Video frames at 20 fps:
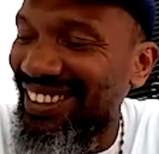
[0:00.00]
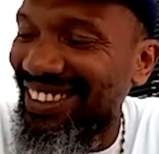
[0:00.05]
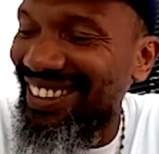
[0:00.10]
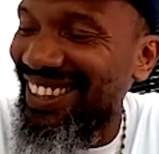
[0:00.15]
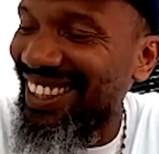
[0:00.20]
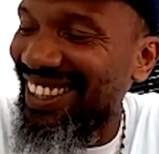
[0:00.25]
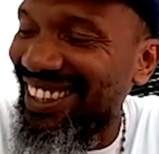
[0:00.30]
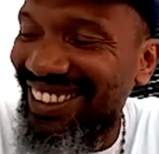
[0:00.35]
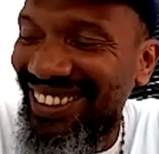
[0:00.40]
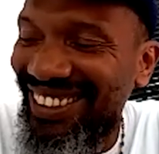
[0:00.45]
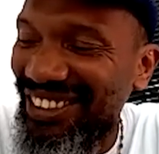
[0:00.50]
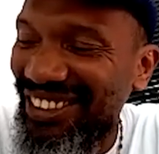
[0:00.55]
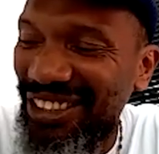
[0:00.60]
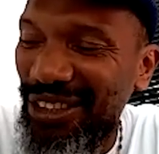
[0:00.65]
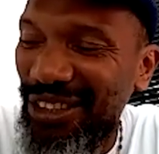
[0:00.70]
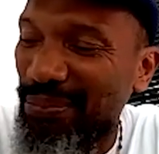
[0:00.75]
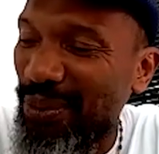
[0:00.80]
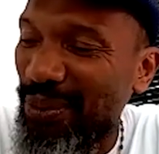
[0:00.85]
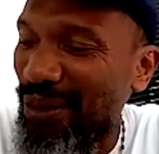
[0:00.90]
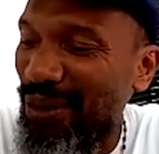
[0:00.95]
This is
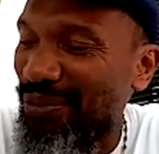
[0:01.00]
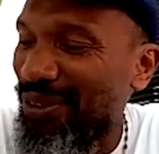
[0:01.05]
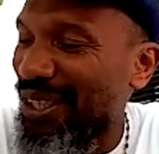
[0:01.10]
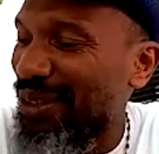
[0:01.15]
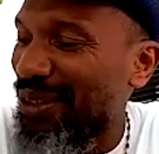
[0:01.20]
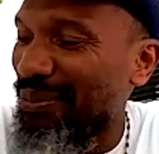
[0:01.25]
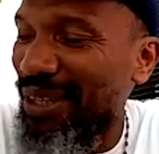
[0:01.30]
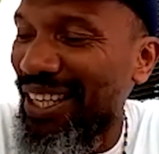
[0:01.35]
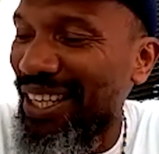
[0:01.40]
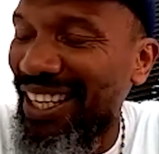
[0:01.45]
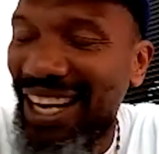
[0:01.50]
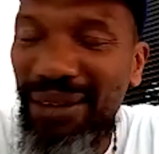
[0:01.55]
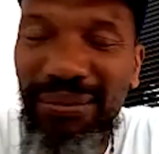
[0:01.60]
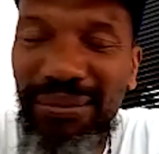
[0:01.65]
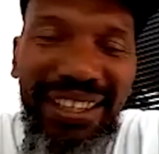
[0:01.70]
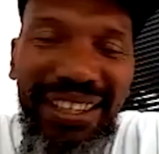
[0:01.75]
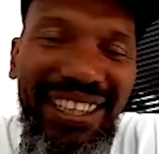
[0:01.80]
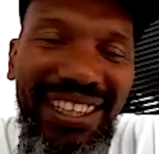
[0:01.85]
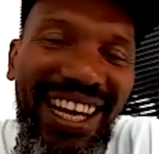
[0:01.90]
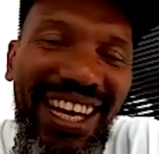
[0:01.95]
perfect, man. I mean,
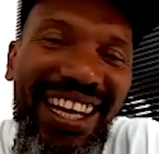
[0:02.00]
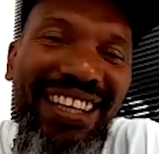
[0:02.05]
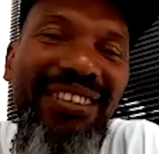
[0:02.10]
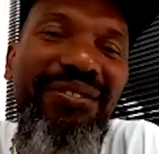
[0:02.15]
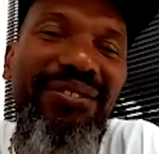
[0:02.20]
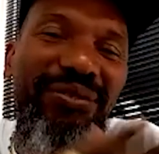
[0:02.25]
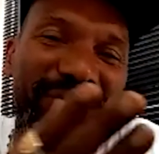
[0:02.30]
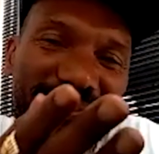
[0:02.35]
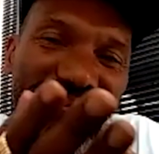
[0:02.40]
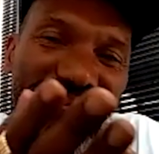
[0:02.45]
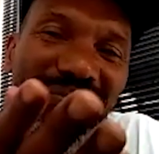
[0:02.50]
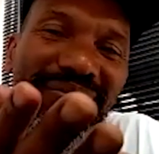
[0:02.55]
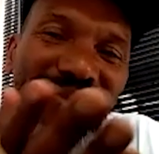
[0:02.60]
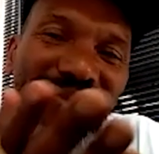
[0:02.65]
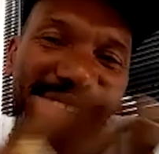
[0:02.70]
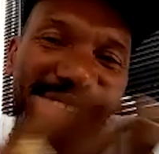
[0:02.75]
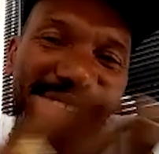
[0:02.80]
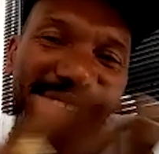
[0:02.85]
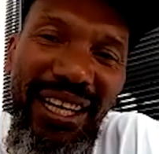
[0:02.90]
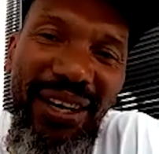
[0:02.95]
like,
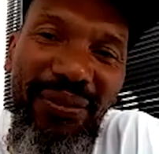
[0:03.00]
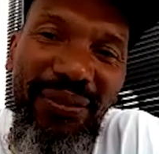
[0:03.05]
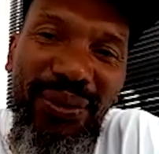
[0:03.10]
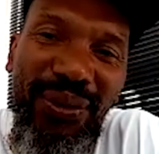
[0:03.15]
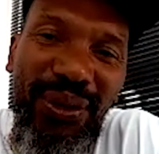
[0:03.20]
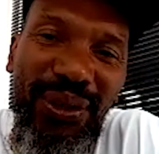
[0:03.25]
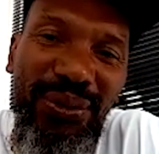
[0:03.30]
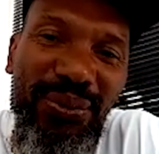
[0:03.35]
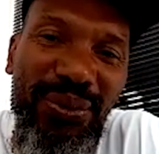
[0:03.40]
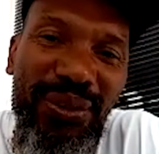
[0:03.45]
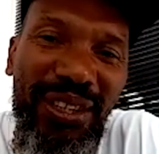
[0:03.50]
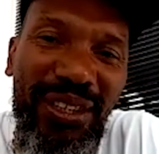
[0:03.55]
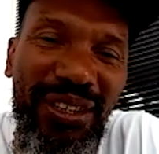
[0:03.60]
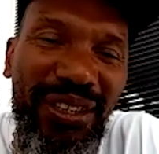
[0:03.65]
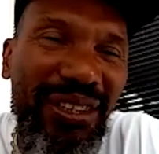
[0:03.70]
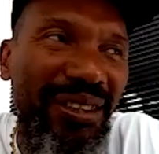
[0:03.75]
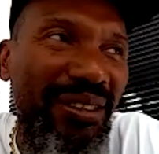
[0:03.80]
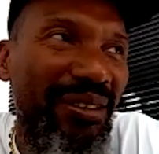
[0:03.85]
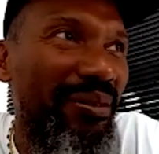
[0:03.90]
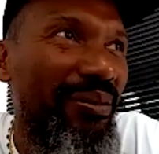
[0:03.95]
yeah, of course, with
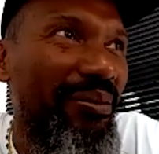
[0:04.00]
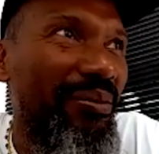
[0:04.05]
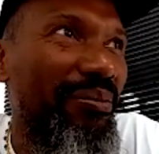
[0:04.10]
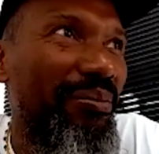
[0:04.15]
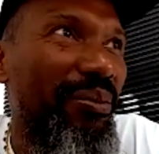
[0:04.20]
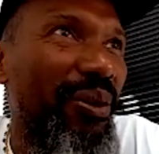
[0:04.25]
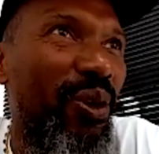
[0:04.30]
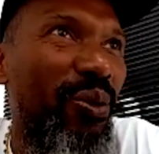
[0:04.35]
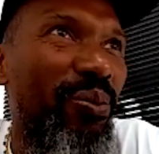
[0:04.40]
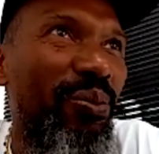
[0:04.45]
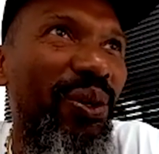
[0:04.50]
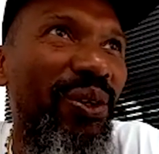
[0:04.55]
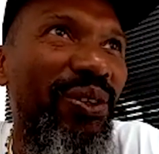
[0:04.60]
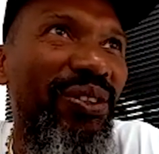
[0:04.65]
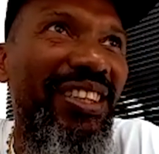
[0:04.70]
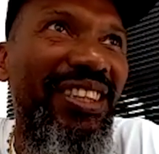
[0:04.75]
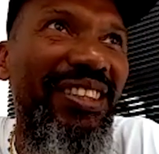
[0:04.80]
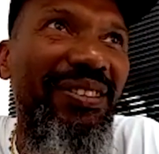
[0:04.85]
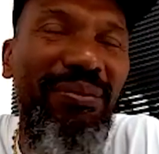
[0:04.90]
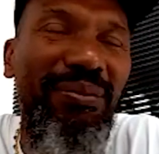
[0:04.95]
the mobile
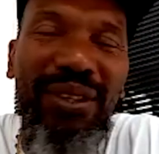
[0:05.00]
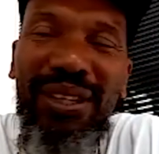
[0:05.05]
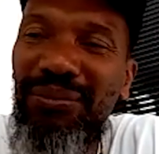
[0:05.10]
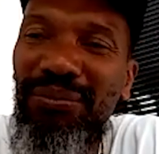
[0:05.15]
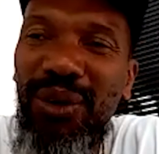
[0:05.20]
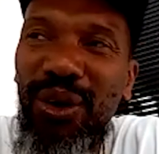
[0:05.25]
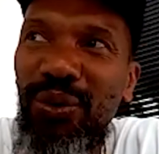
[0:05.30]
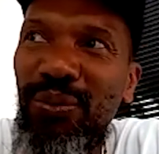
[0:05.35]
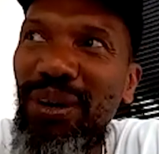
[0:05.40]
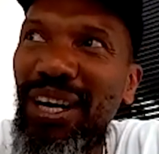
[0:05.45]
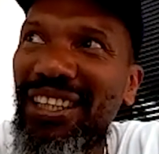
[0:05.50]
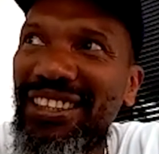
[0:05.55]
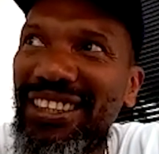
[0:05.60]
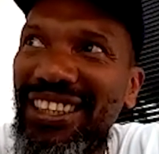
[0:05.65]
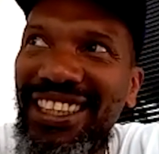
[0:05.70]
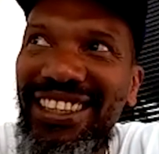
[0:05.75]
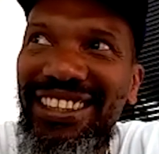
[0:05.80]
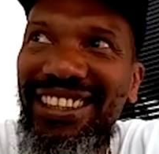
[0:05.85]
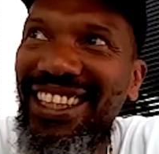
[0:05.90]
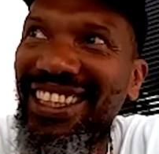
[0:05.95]

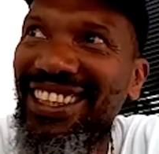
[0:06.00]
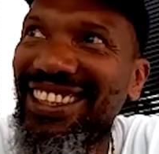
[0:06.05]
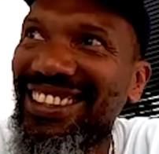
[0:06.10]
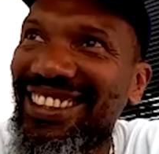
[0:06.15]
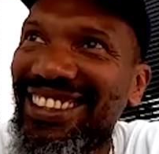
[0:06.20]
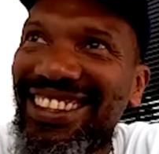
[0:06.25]
DJs,